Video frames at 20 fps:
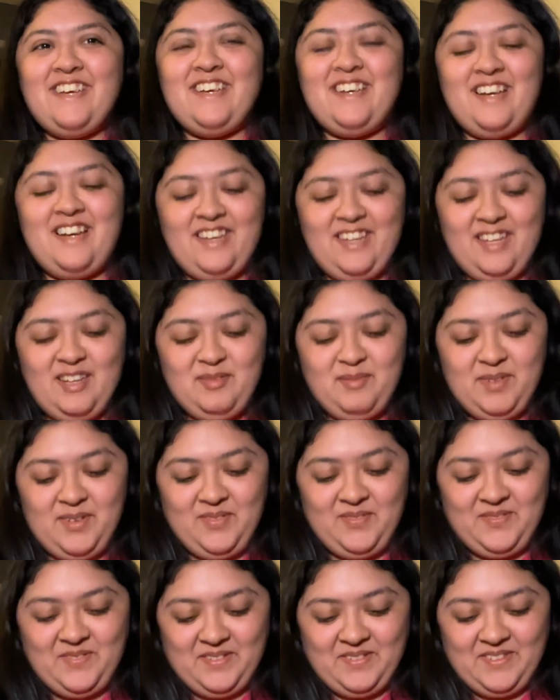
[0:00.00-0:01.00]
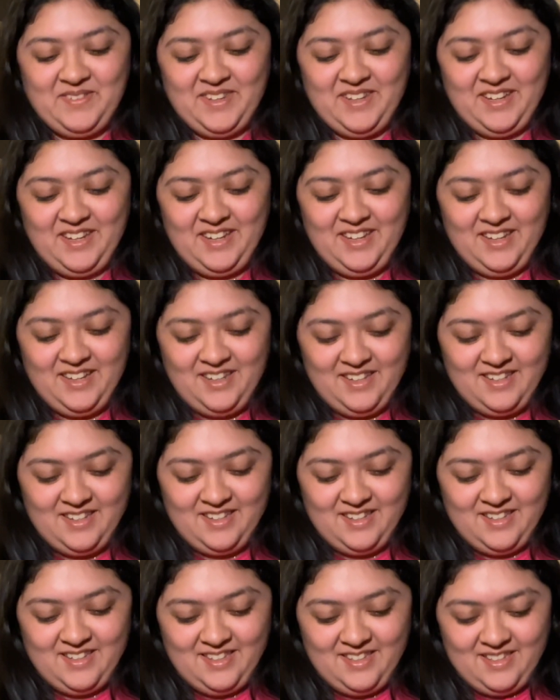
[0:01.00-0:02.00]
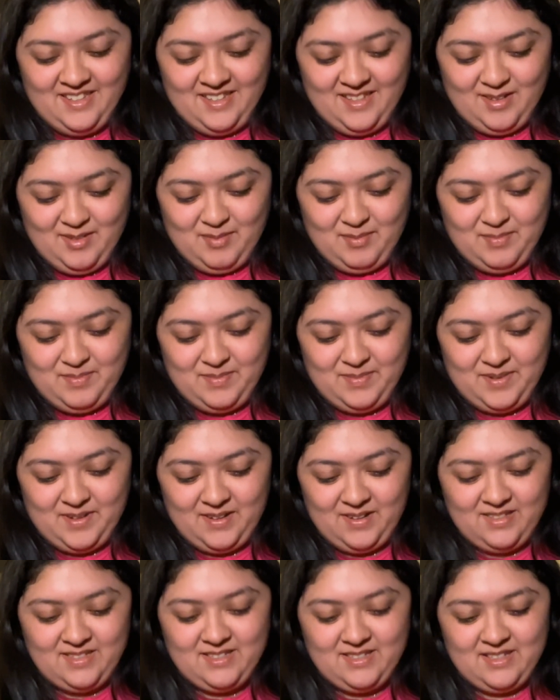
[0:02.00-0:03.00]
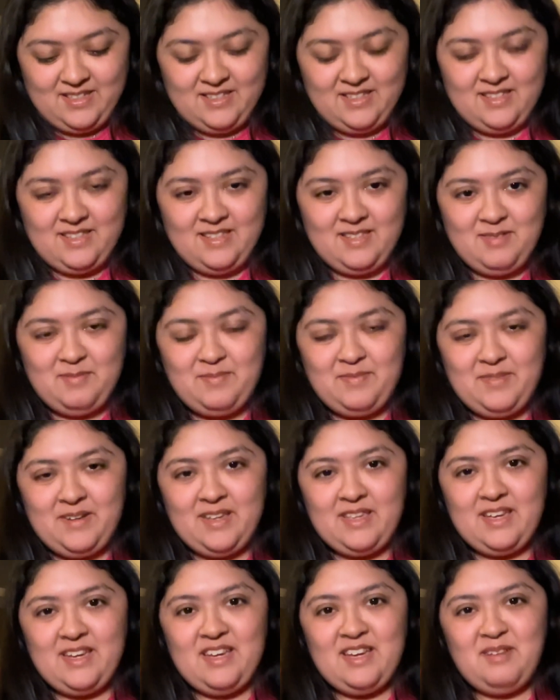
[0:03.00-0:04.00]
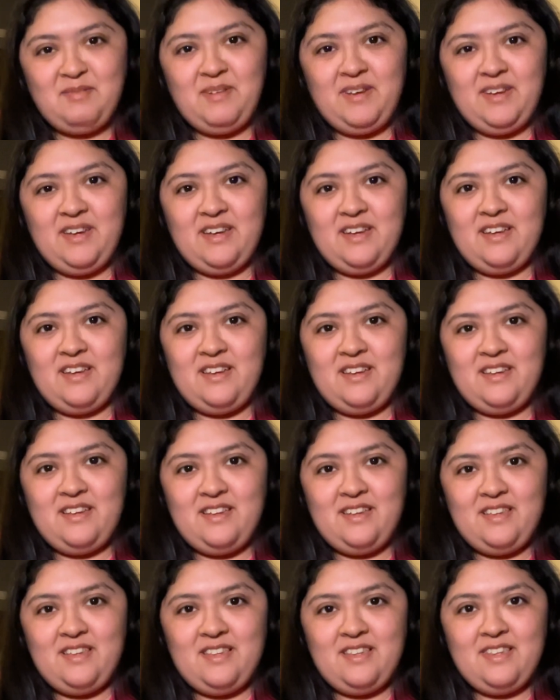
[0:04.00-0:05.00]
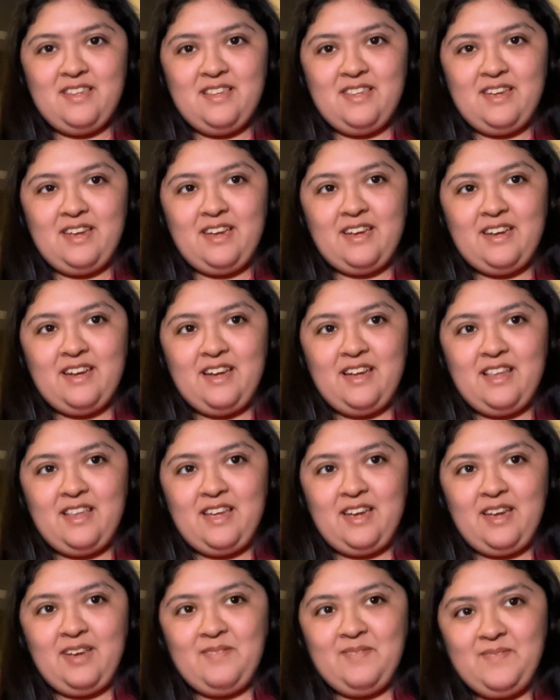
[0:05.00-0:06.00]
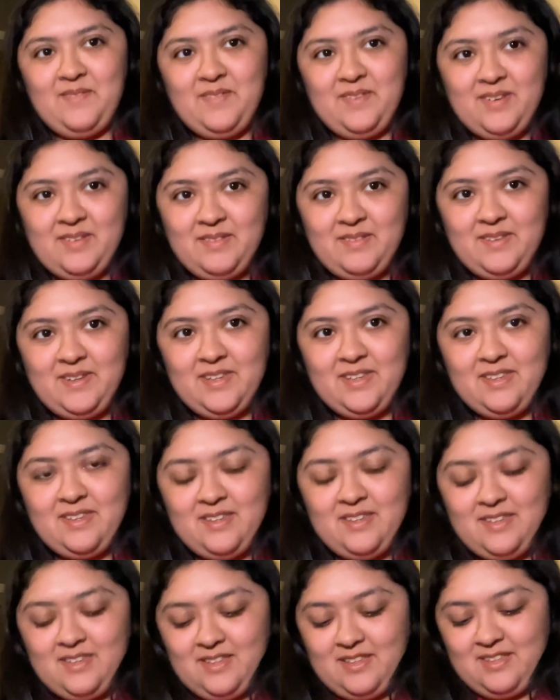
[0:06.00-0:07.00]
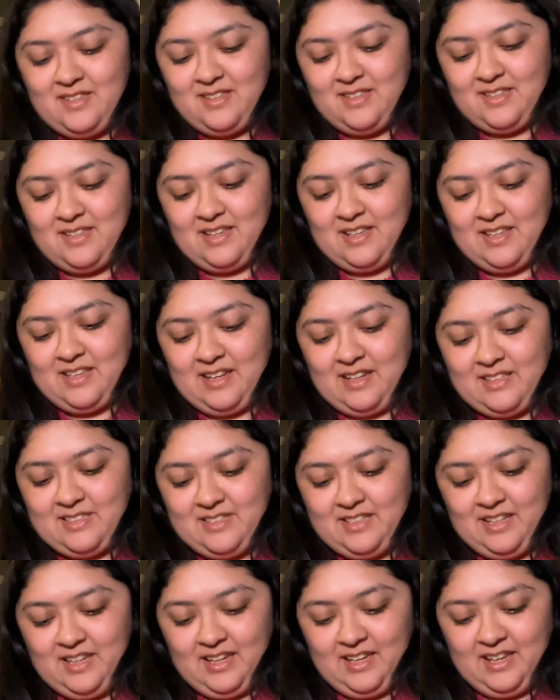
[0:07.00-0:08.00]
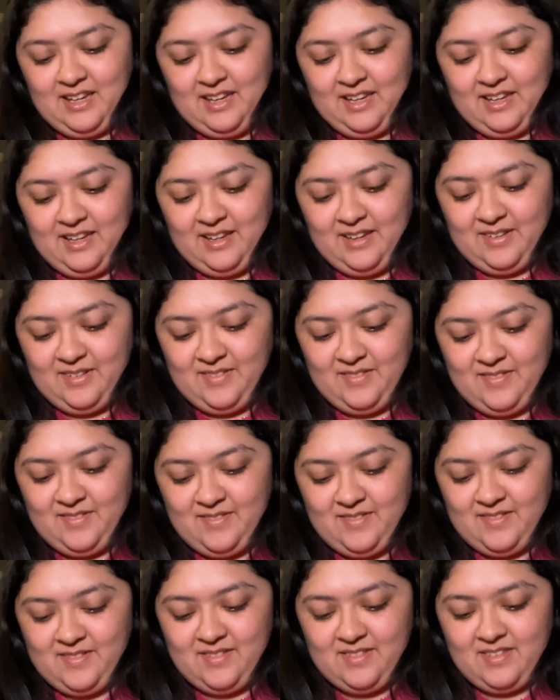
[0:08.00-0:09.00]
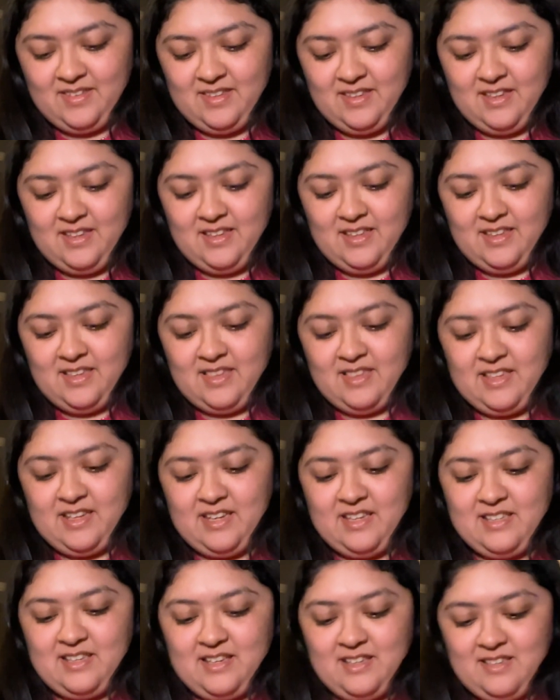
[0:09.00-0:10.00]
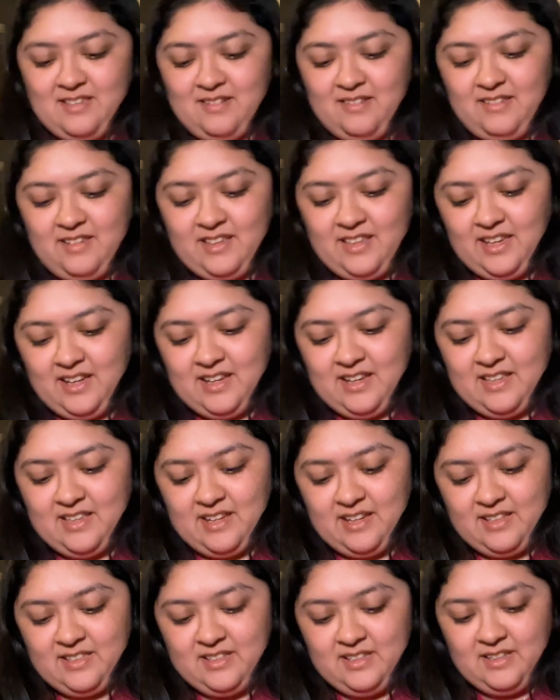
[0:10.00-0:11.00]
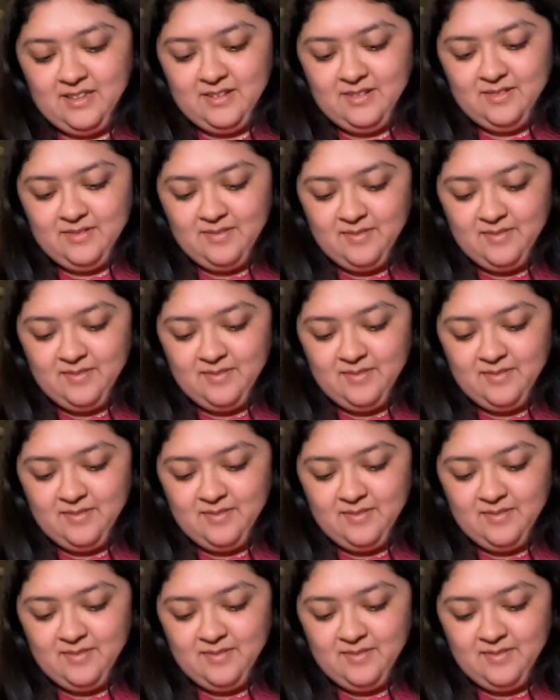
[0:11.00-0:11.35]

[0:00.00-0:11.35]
I am a foodie person. By that I mean, like, I like food. I like to eat. That's not the only thing I like to do.